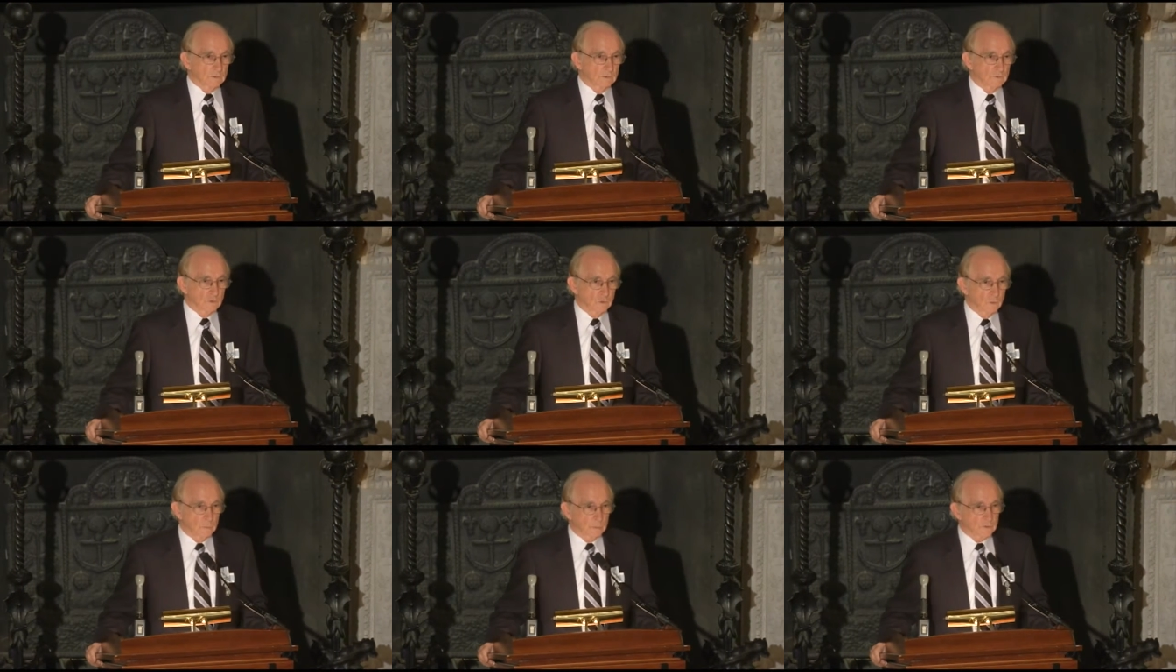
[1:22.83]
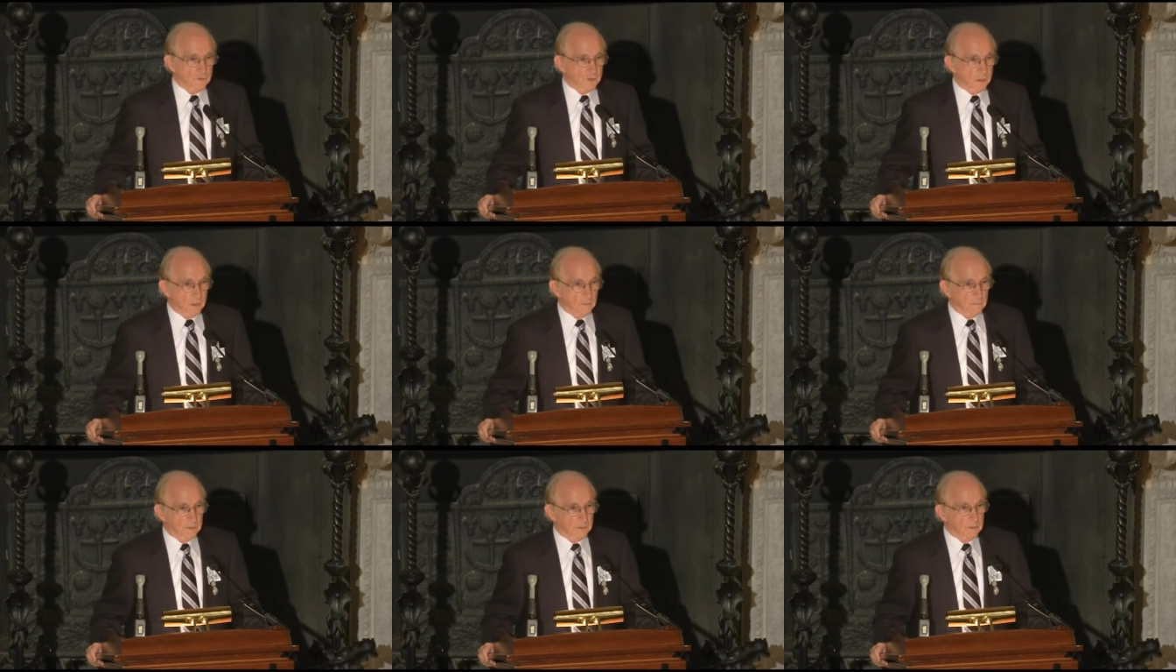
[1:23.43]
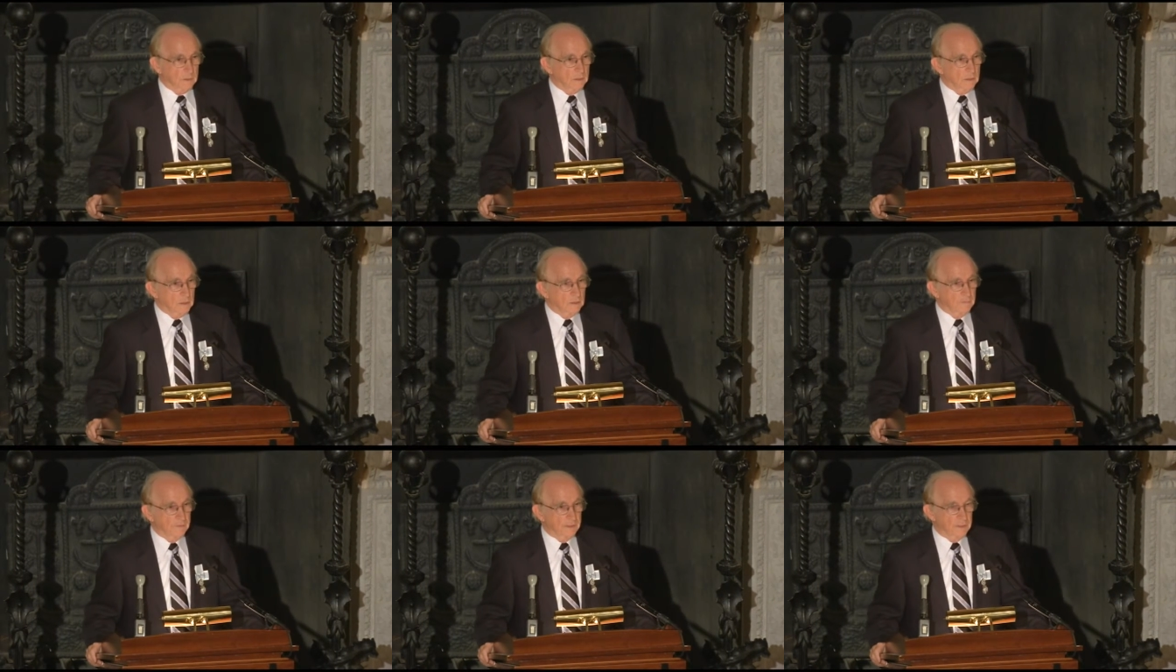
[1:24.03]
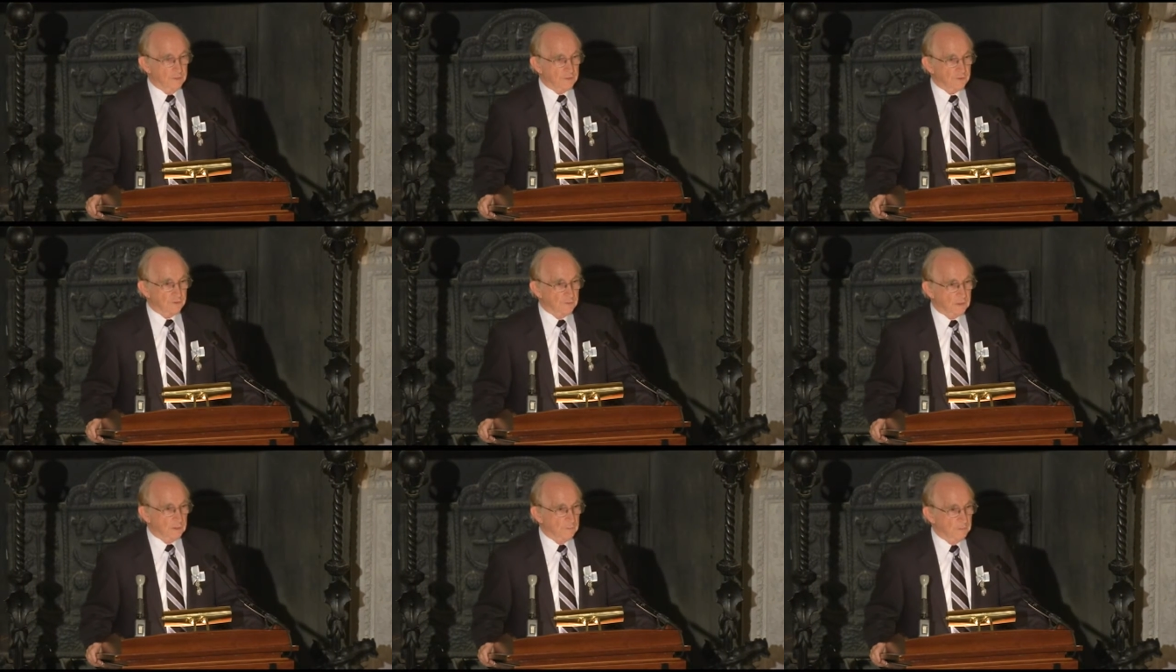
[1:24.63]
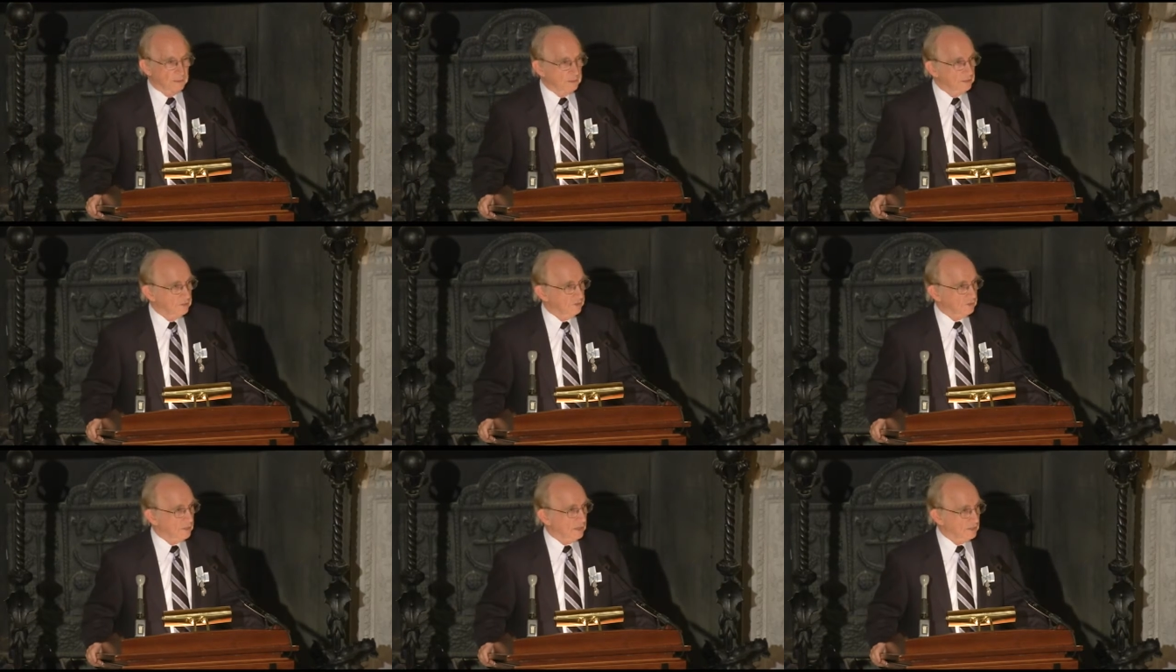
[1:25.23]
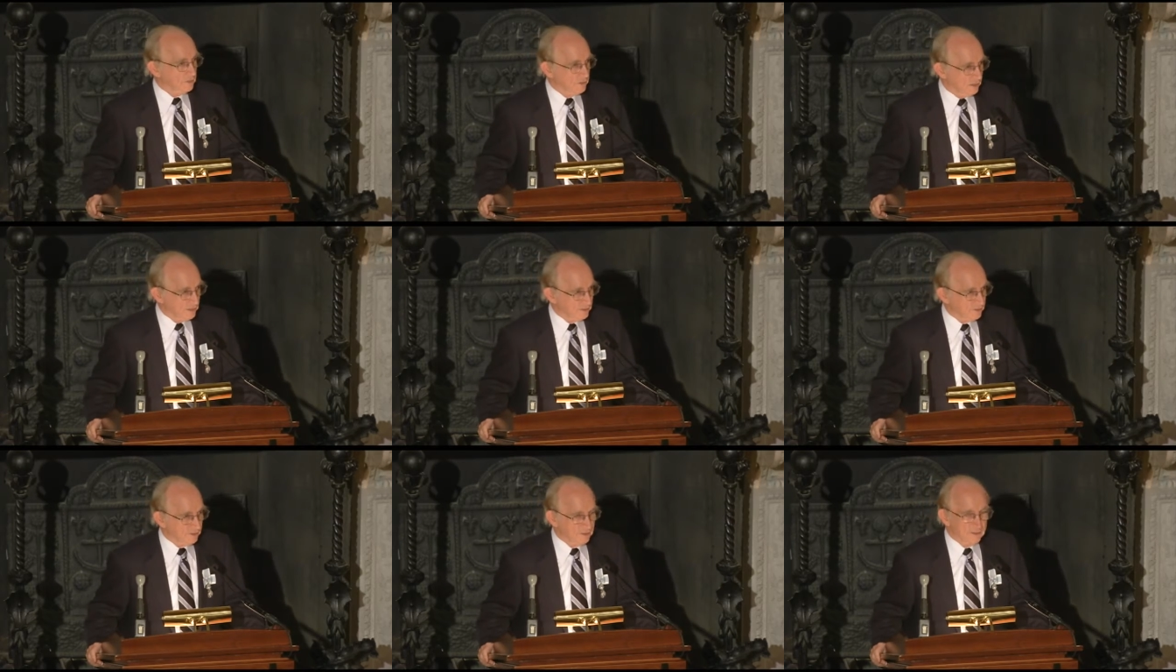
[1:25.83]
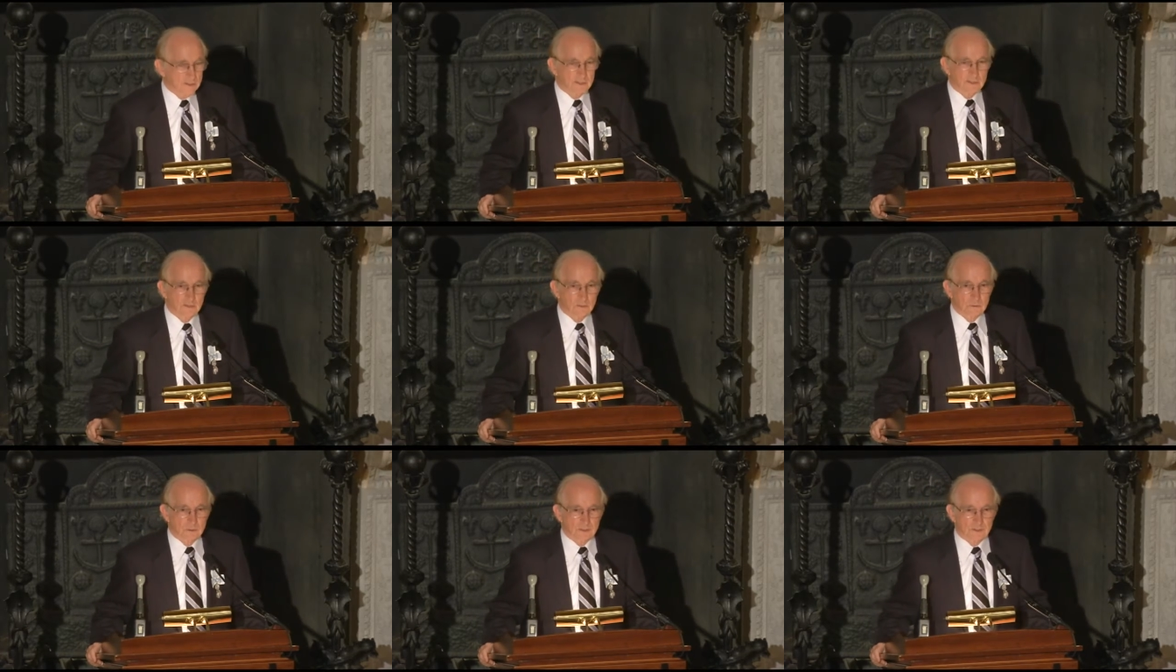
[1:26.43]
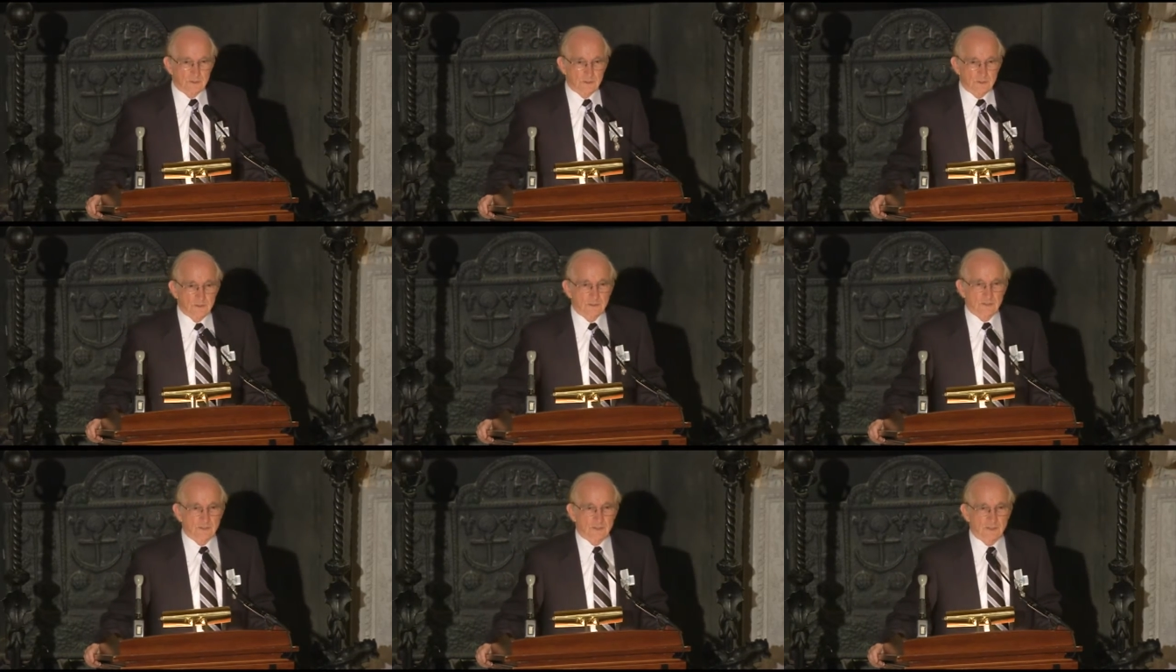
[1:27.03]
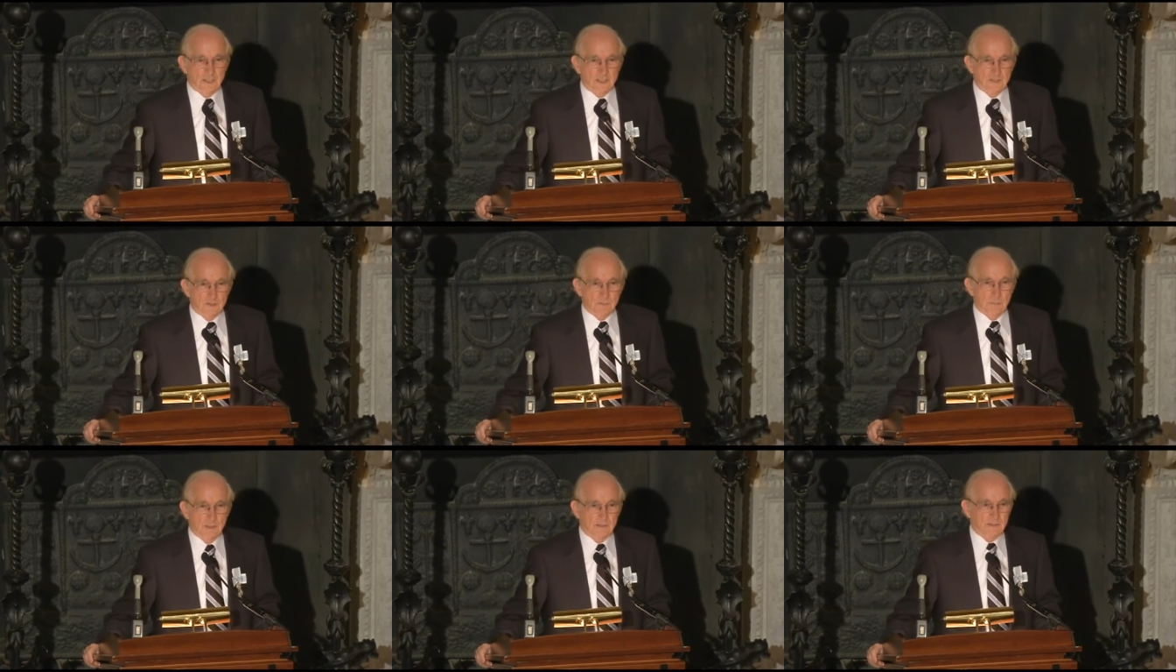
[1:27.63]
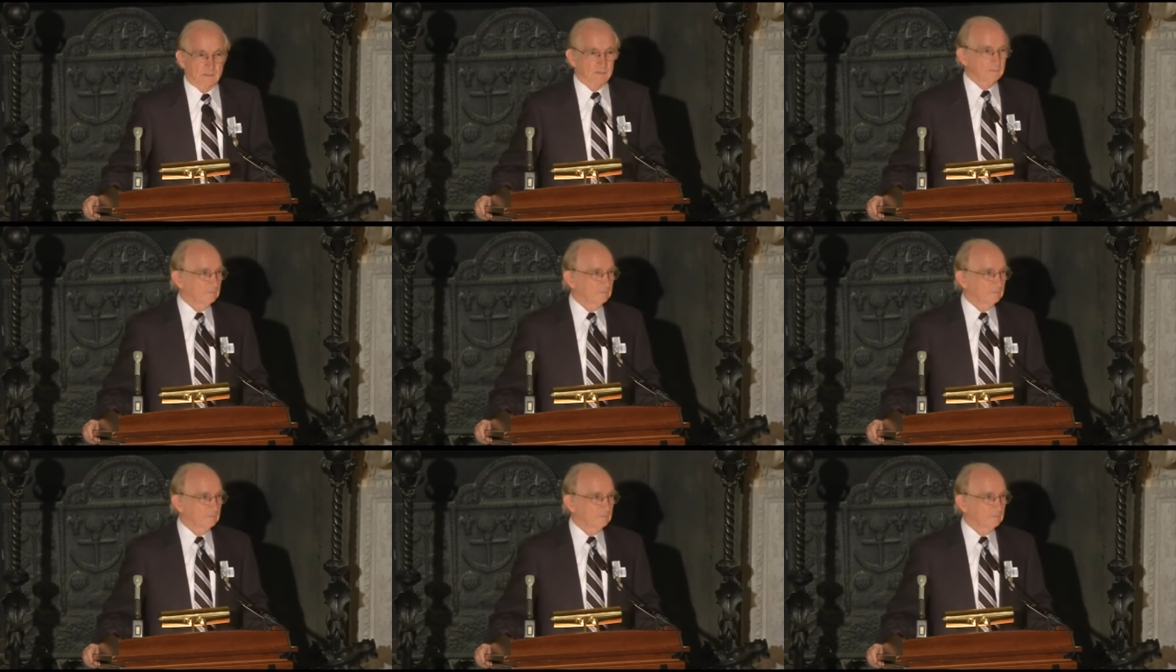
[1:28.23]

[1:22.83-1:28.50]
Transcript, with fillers: super chairman of the History Committee, Scott Johnson, who will introduce tonight's speaker.